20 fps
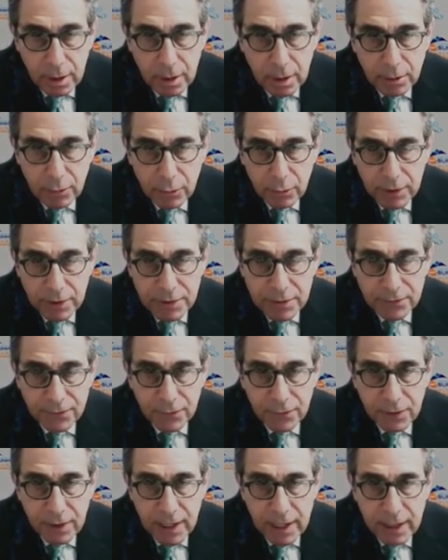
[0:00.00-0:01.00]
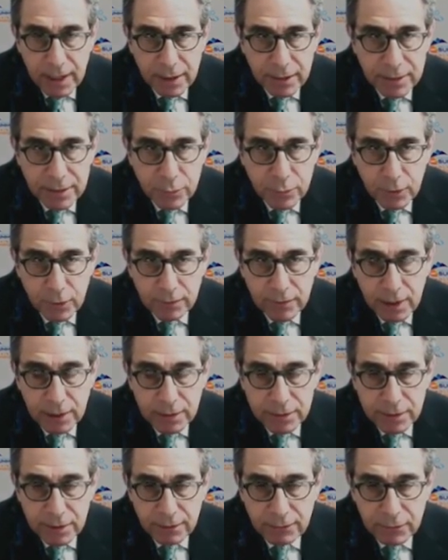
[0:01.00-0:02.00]
The reason for that is we've done
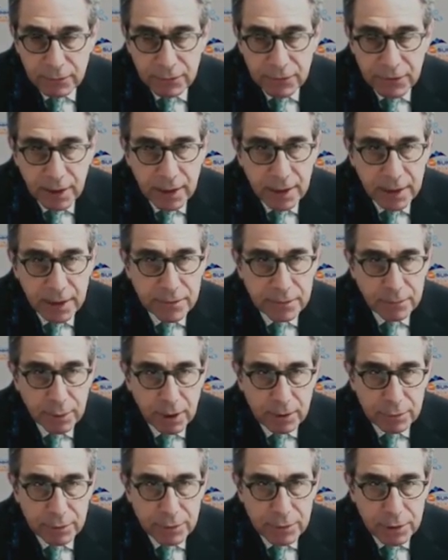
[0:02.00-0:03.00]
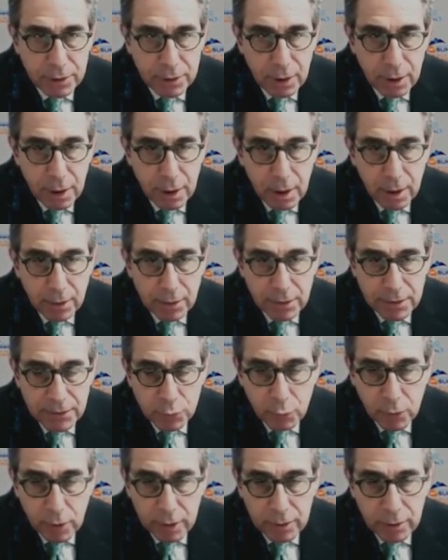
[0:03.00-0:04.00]
several studies published. In this
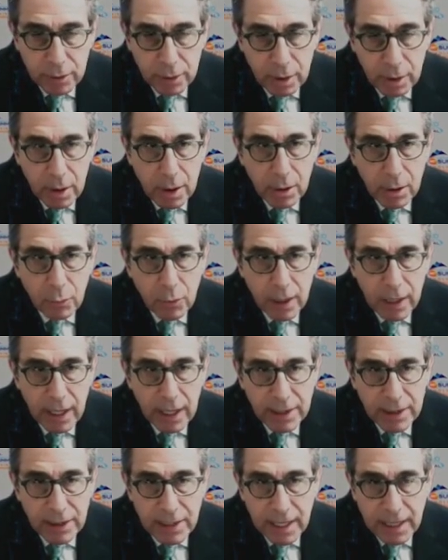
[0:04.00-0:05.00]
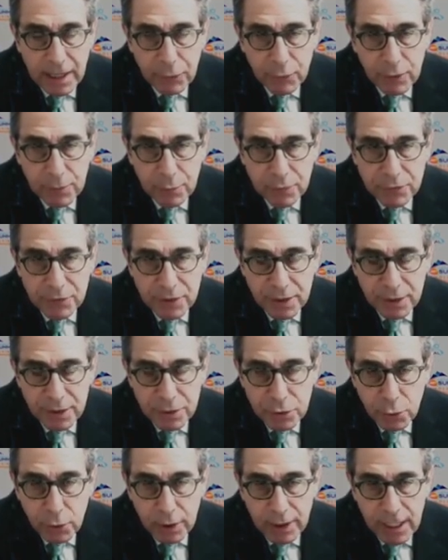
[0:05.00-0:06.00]
one, we had 93%
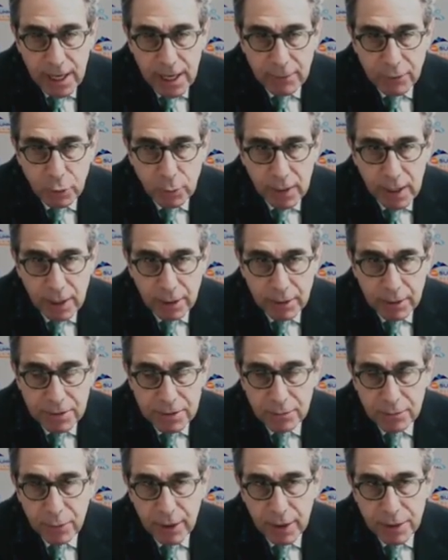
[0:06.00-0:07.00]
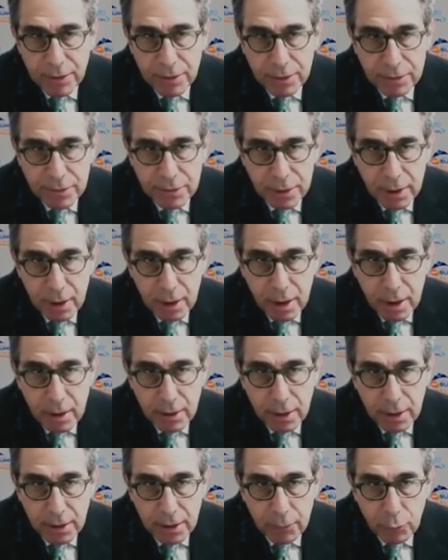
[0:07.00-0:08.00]
joint abnormalities in patients
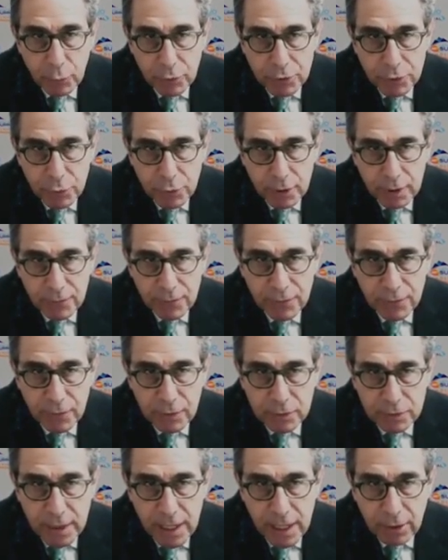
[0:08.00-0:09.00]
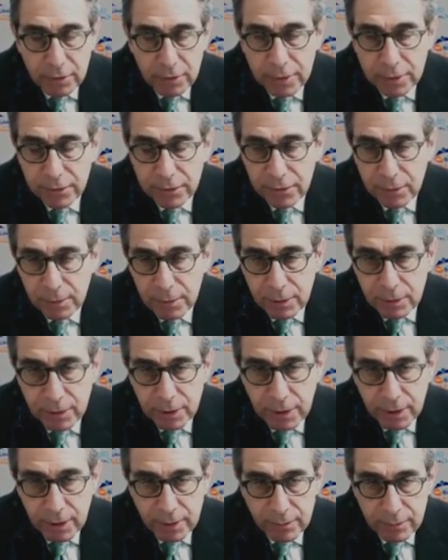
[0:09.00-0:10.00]
that were treated for lateral
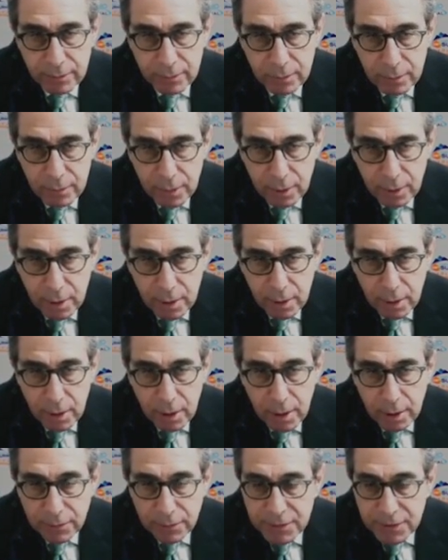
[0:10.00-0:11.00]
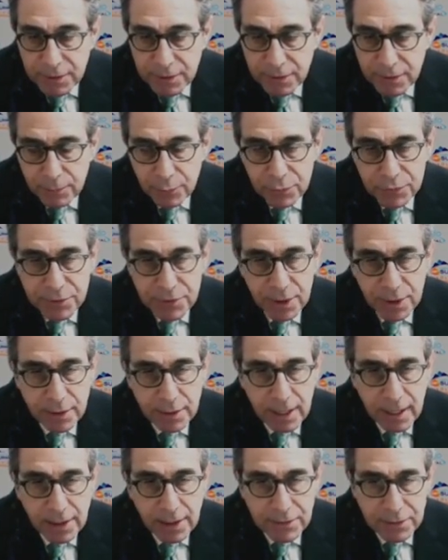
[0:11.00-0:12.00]
instability and 16%
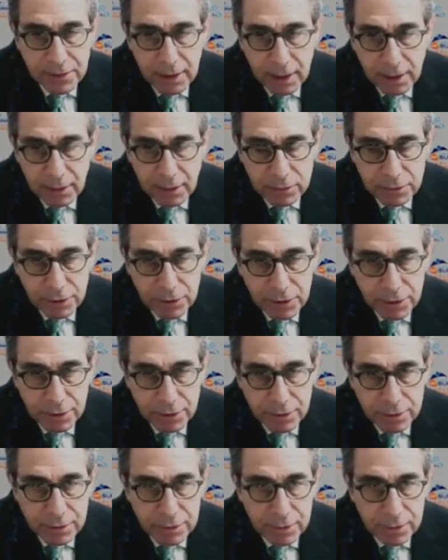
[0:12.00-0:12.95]
osteochondral lesions.